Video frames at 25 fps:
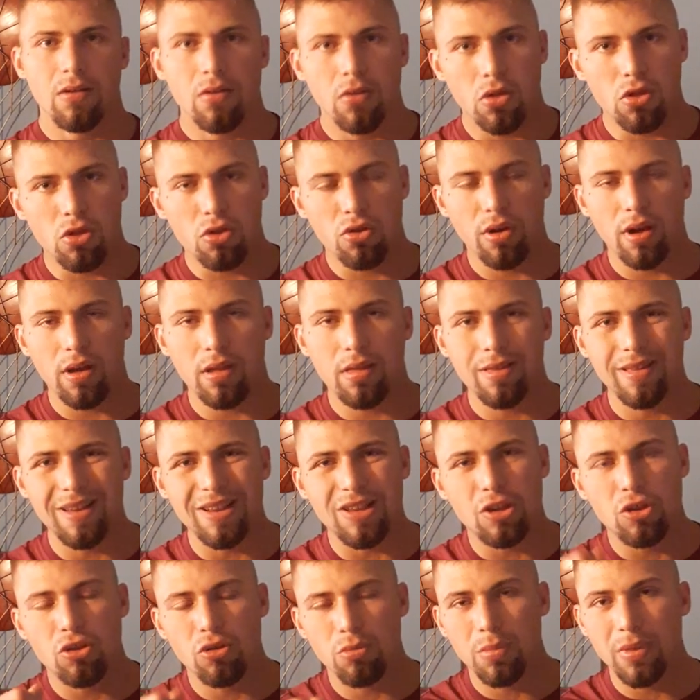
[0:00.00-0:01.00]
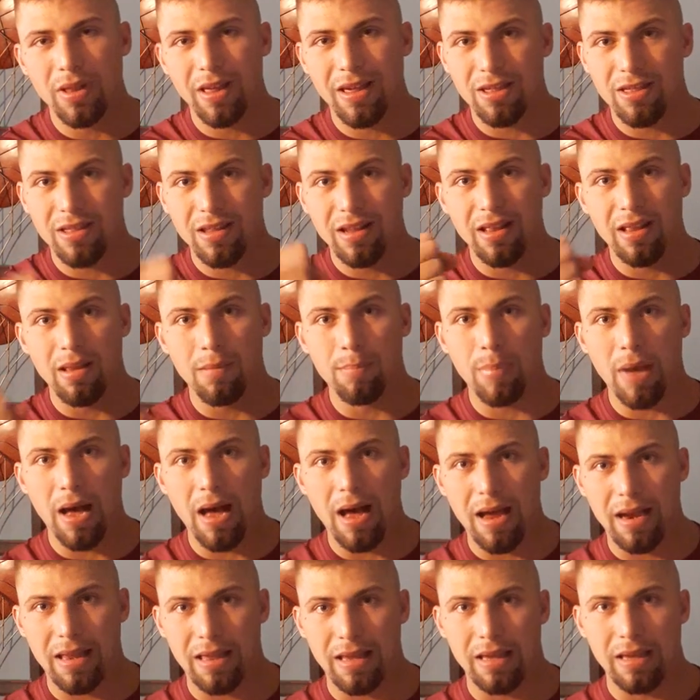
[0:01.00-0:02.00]
Stress and accumulation in the
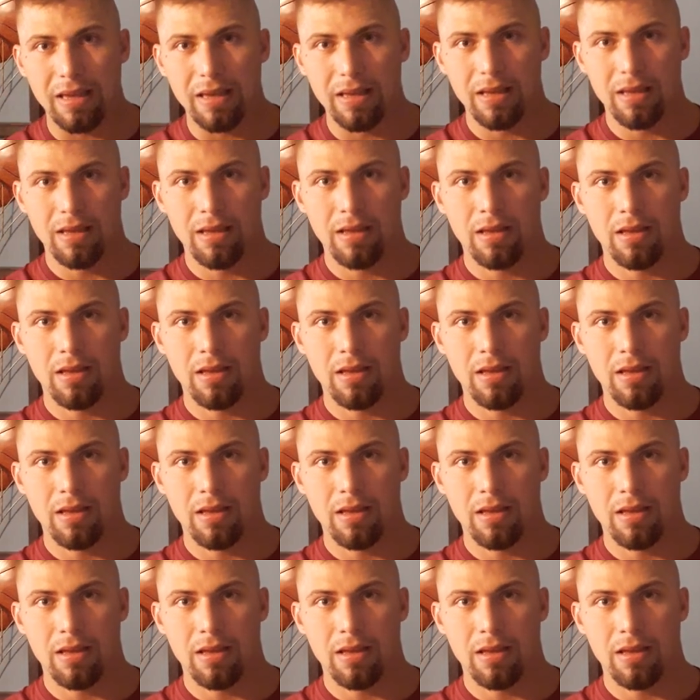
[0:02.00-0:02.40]
body,